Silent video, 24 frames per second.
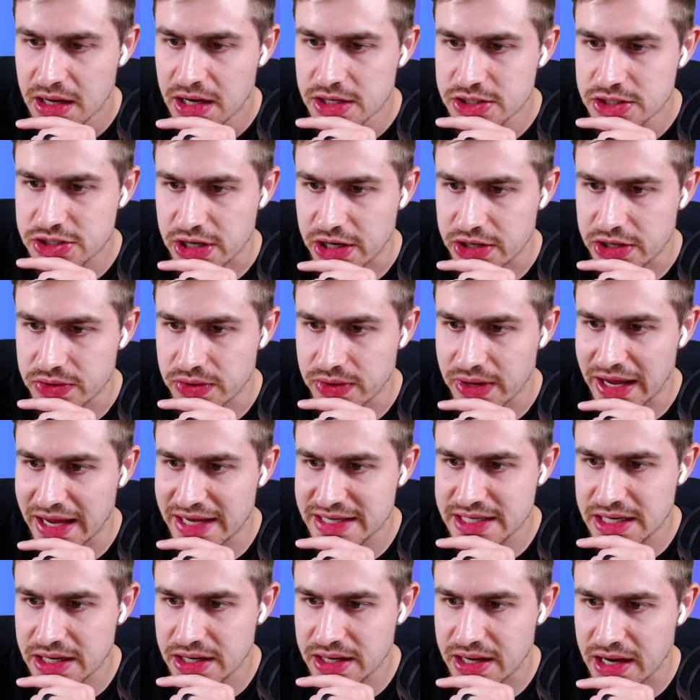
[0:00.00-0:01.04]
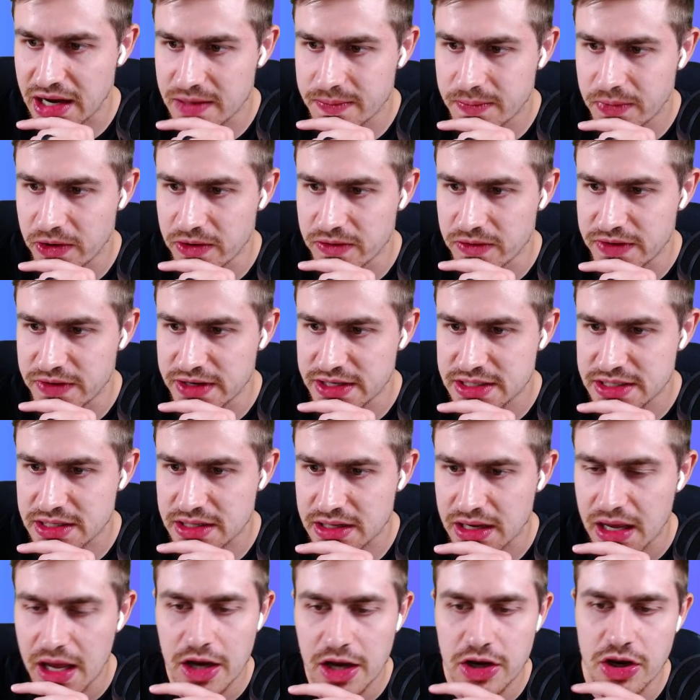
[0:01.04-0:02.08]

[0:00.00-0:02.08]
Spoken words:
Should I do Eze de Gakpo and Visa?